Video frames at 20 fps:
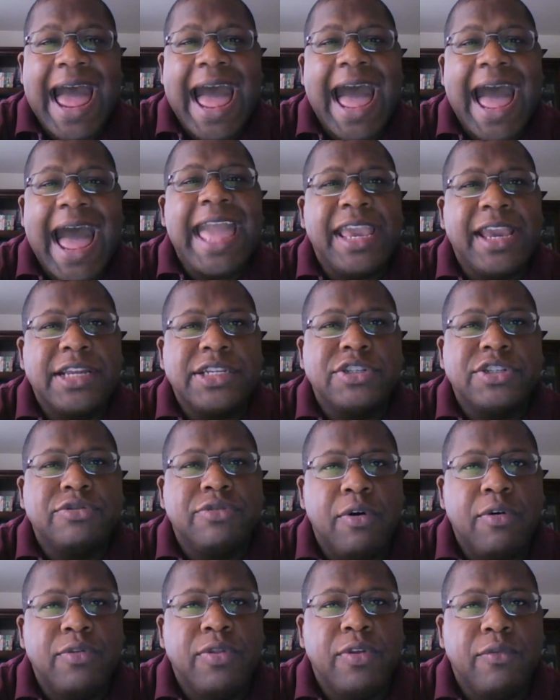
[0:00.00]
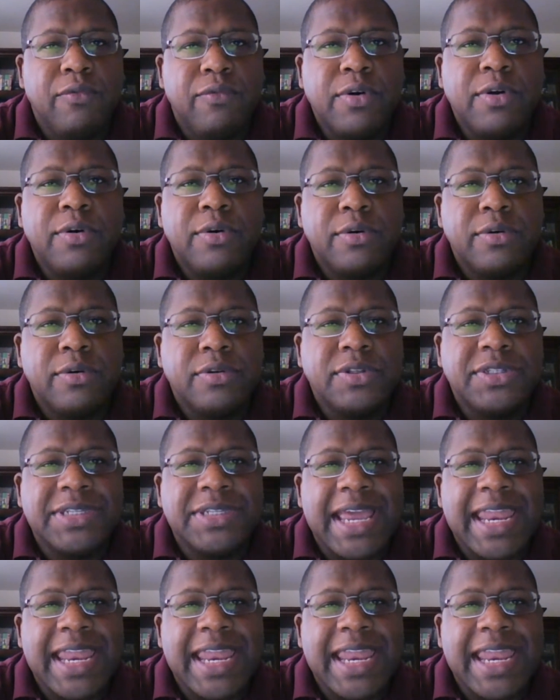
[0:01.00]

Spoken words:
I control the rules,